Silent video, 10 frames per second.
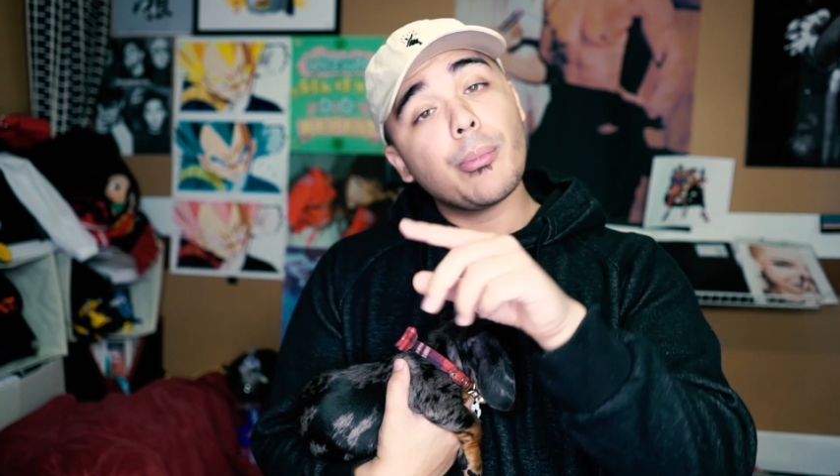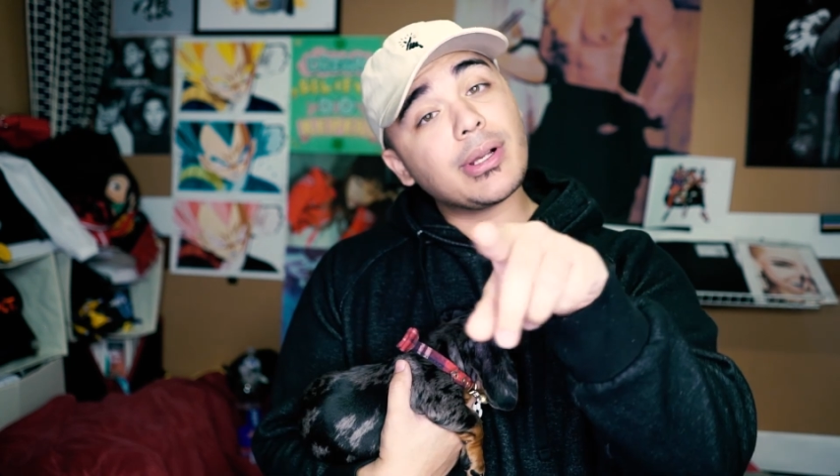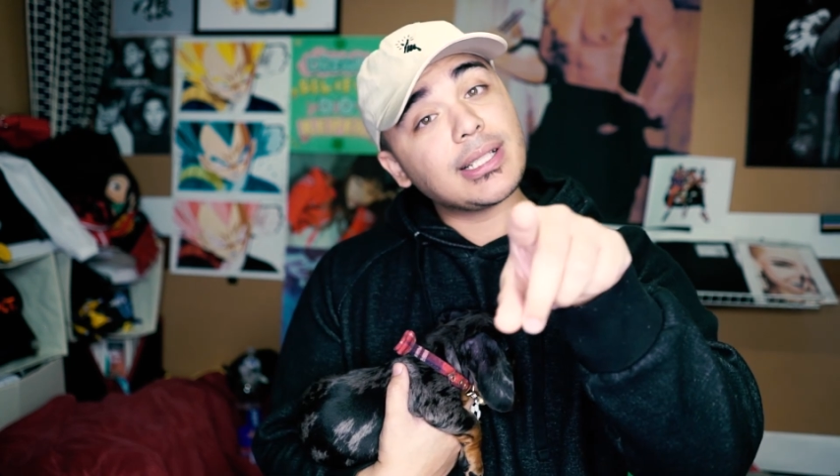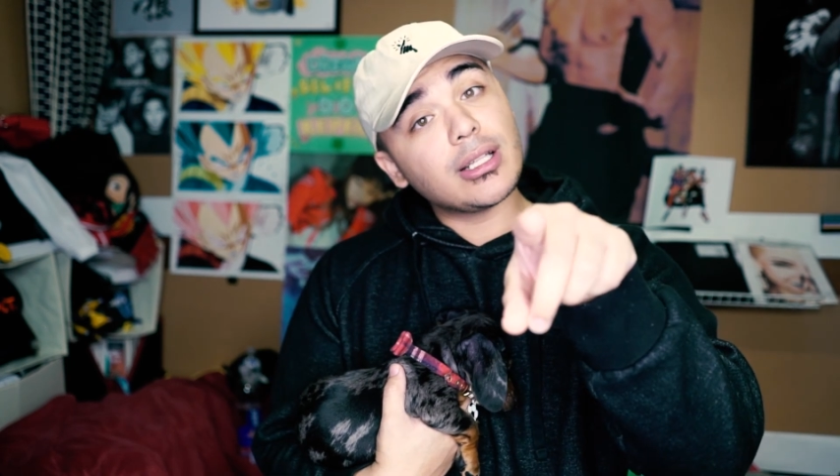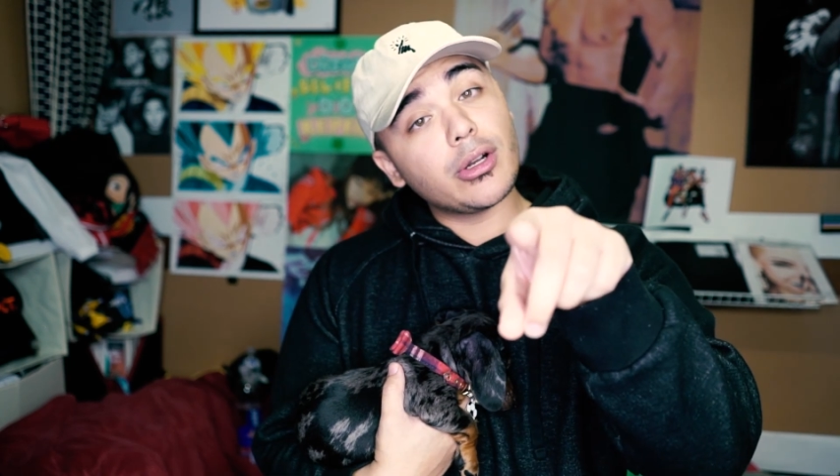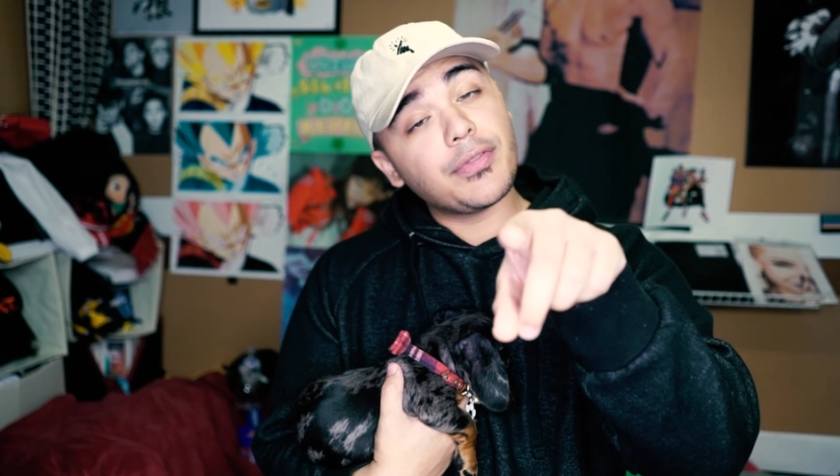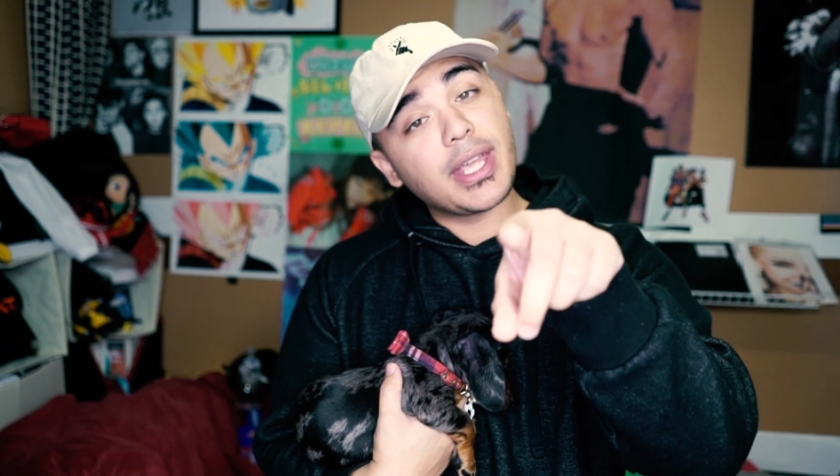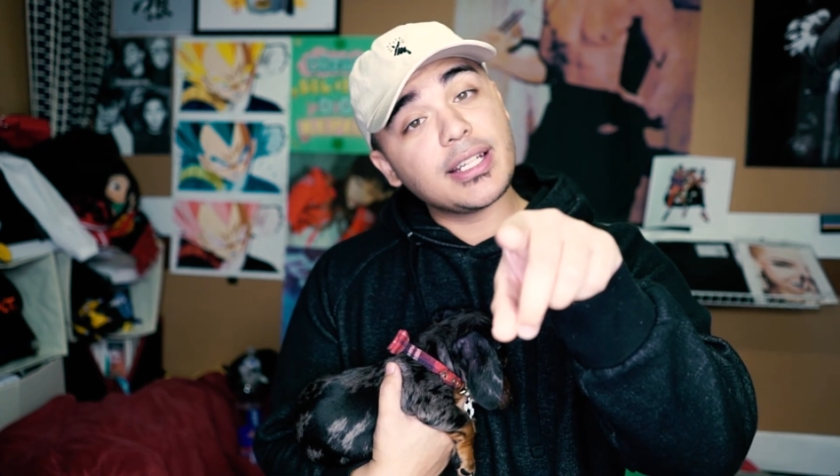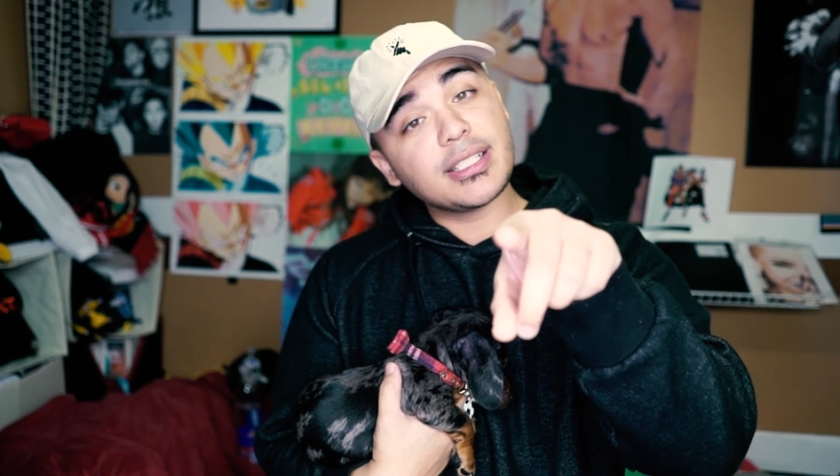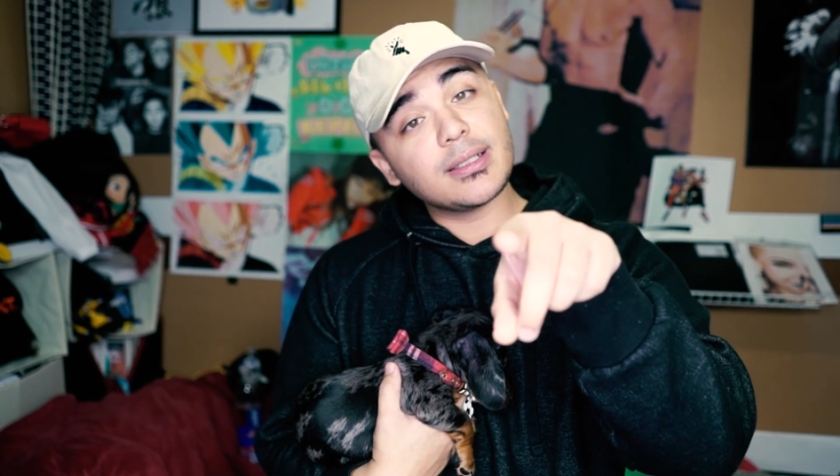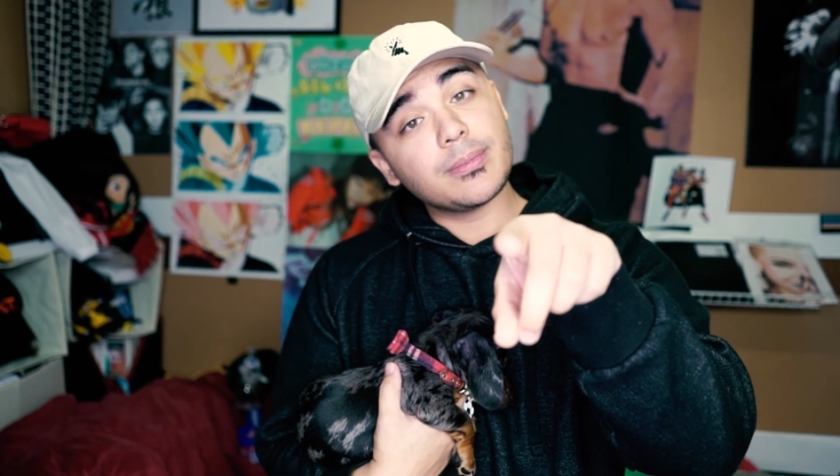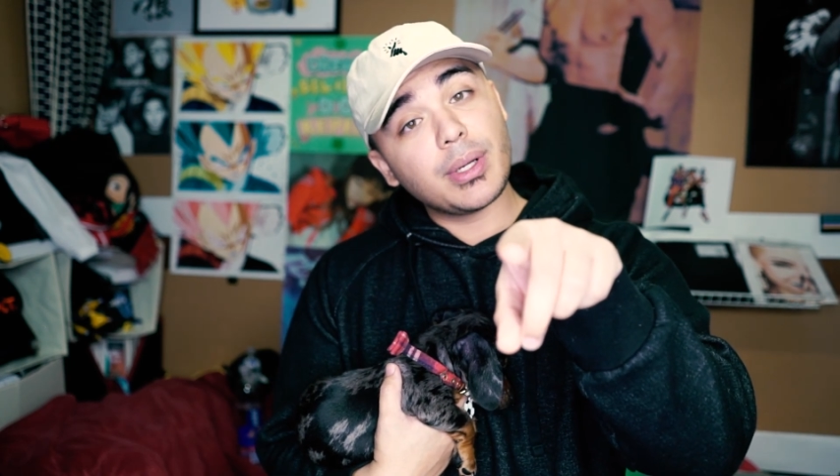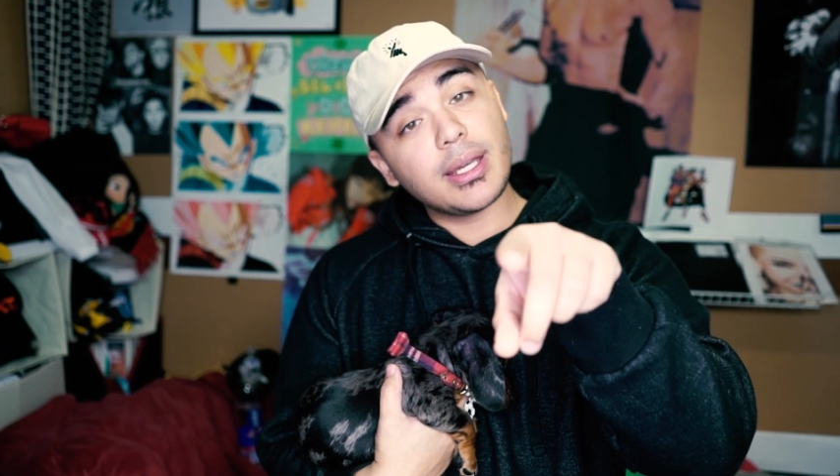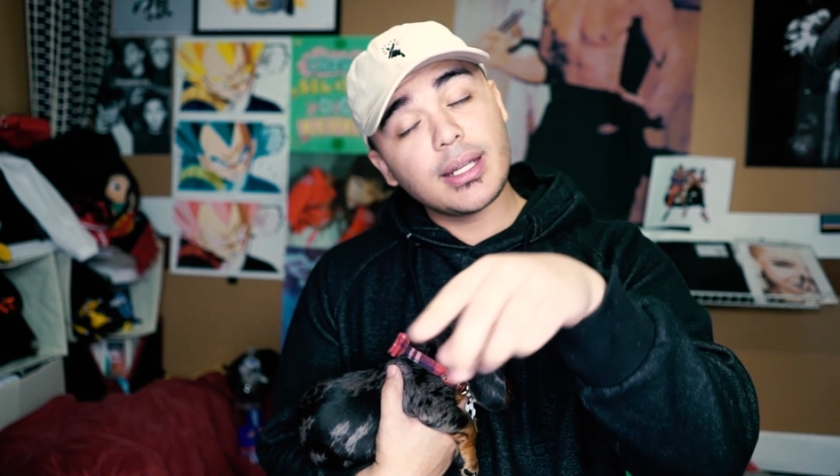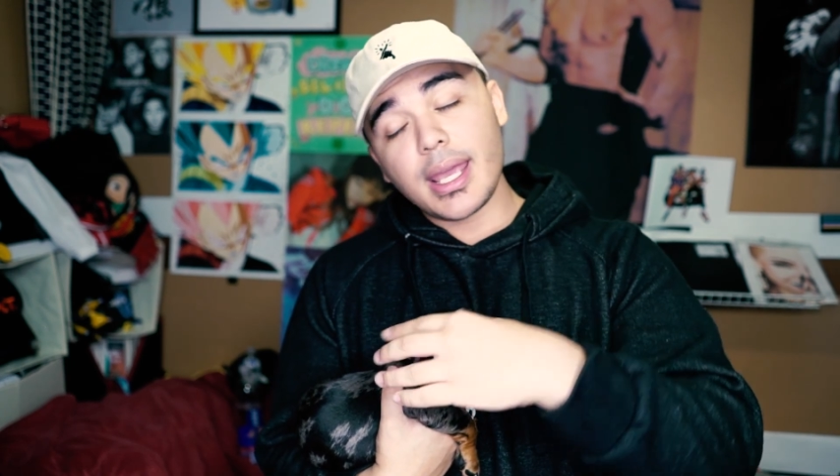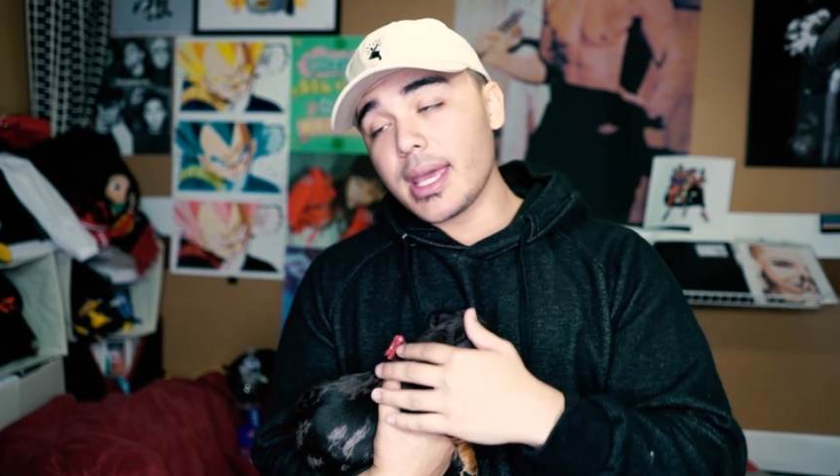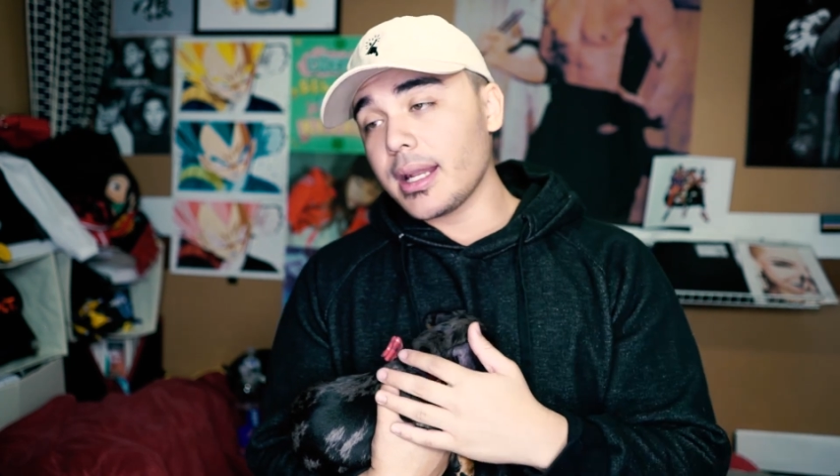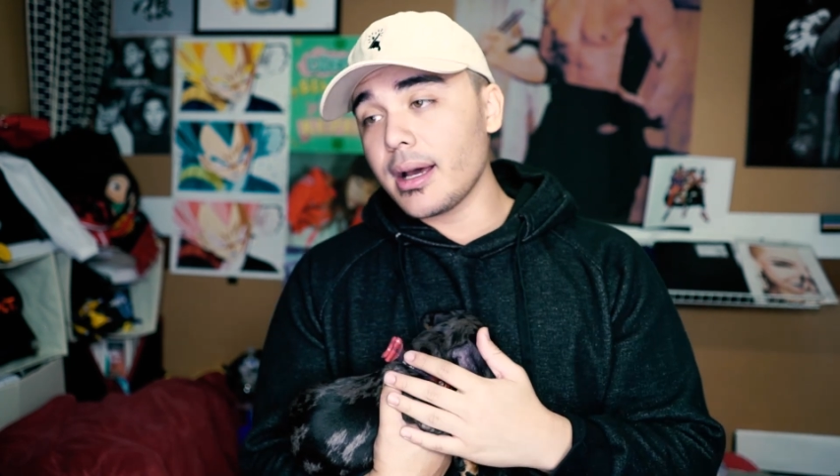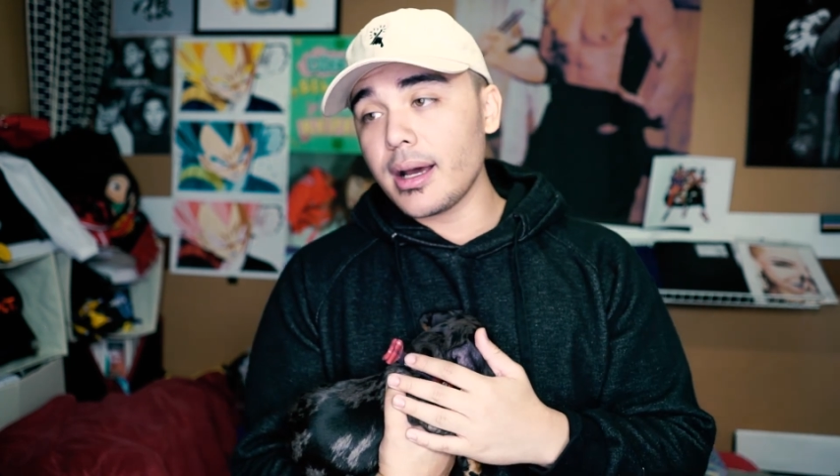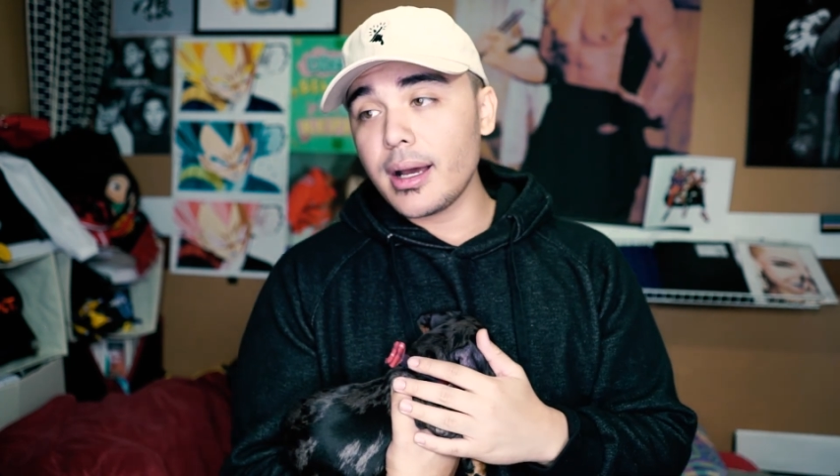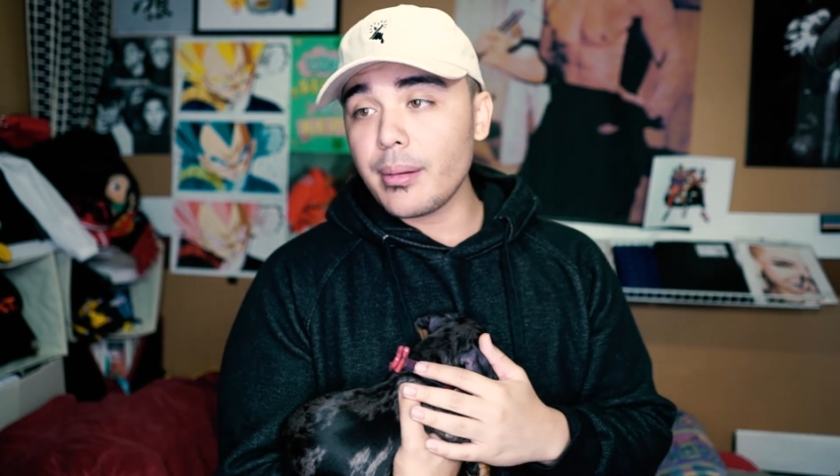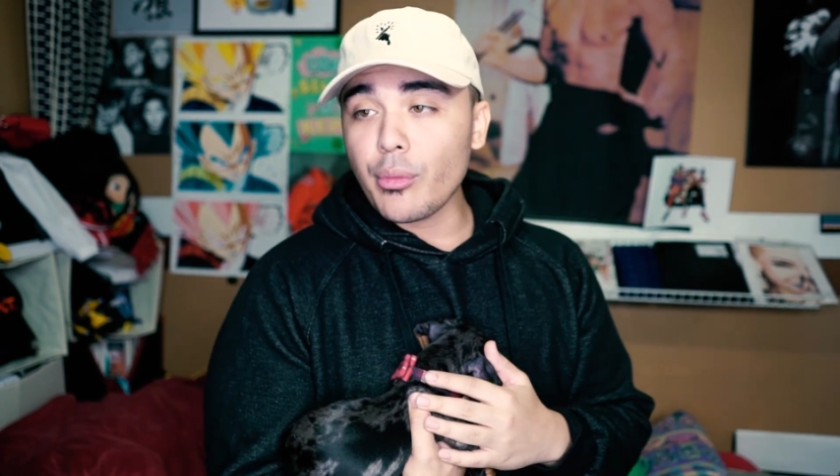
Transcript: press that notification button, and uh,